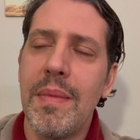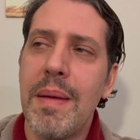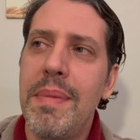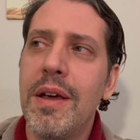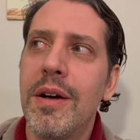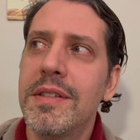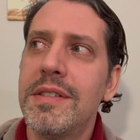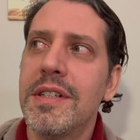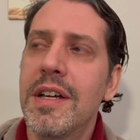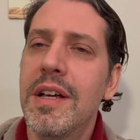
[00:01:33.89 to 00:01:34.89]

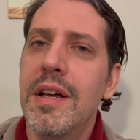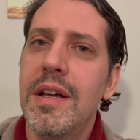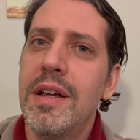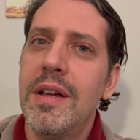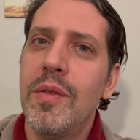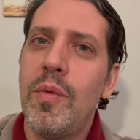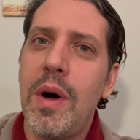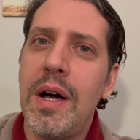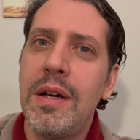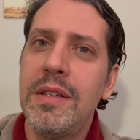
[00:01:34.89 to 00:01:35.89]
Because
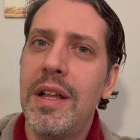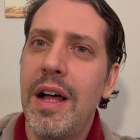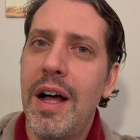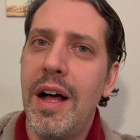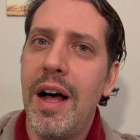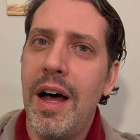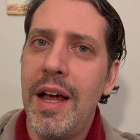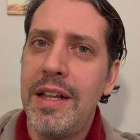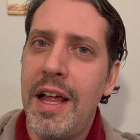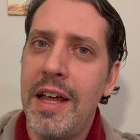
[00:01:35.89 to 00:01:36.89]
while I
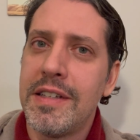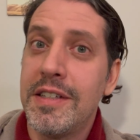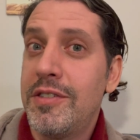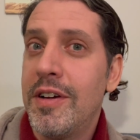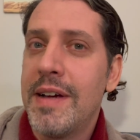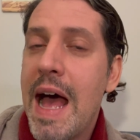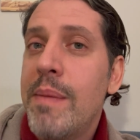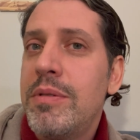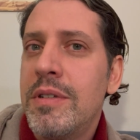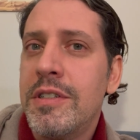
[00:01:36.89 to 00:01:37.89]
like the song
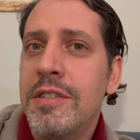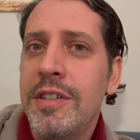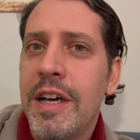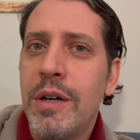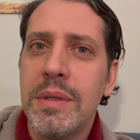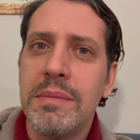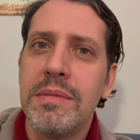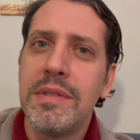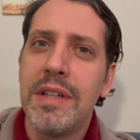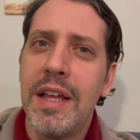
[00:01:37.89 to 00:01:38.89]
Apple in her new album,
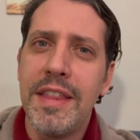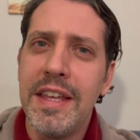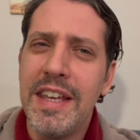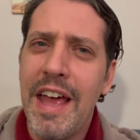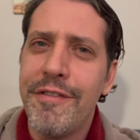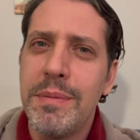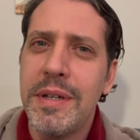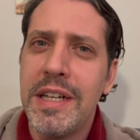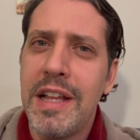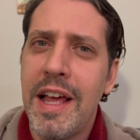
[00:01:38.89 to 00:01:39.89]
I think
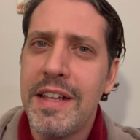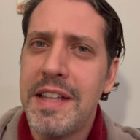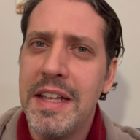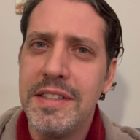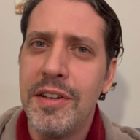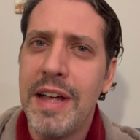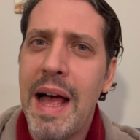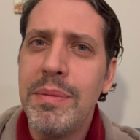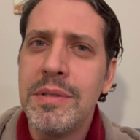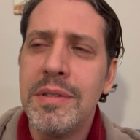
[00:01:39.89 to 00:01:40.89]
everybody likes that song
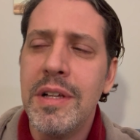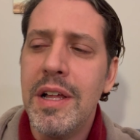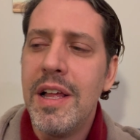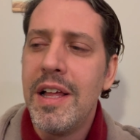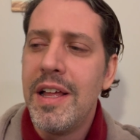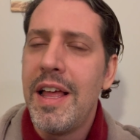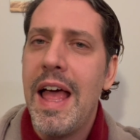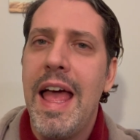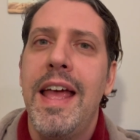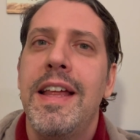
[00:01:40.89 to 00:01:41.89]
Apple,
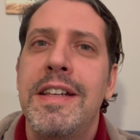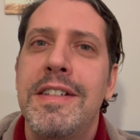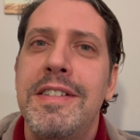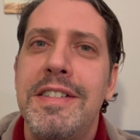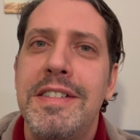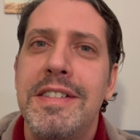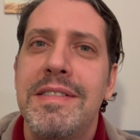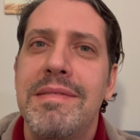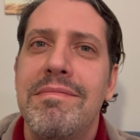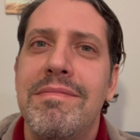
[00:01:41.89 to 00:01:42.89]
and
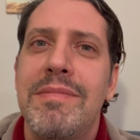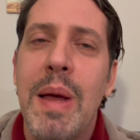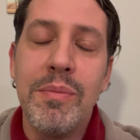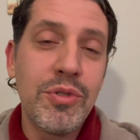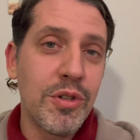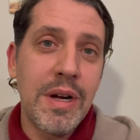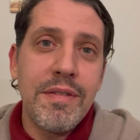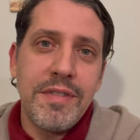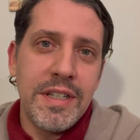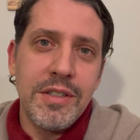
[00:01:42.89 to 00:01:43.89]
I'm sure I
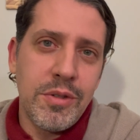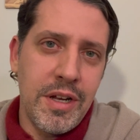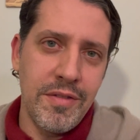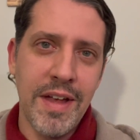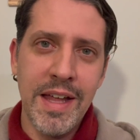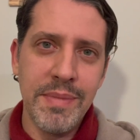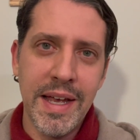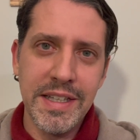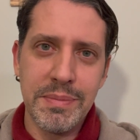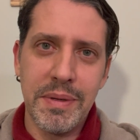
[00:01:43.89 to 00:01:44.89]
fit into her fan
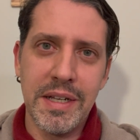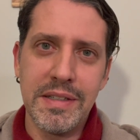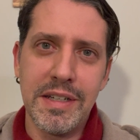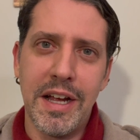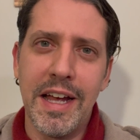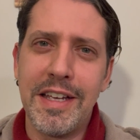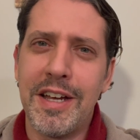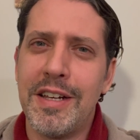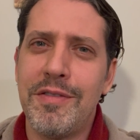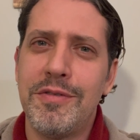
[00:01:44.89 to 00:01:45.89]
base, but I
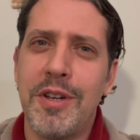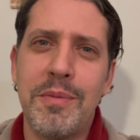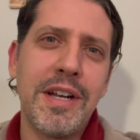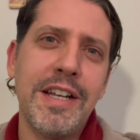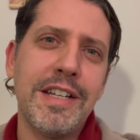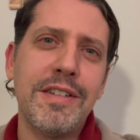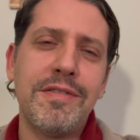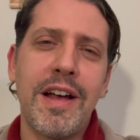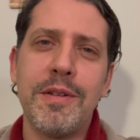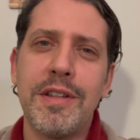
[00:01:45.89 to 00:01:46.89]
kind of don't want to
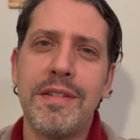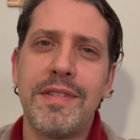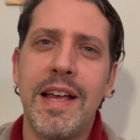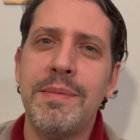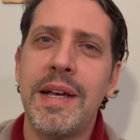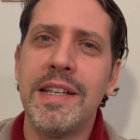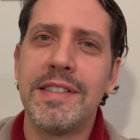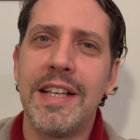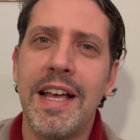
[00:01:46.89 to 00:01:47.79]
identify with her fan base.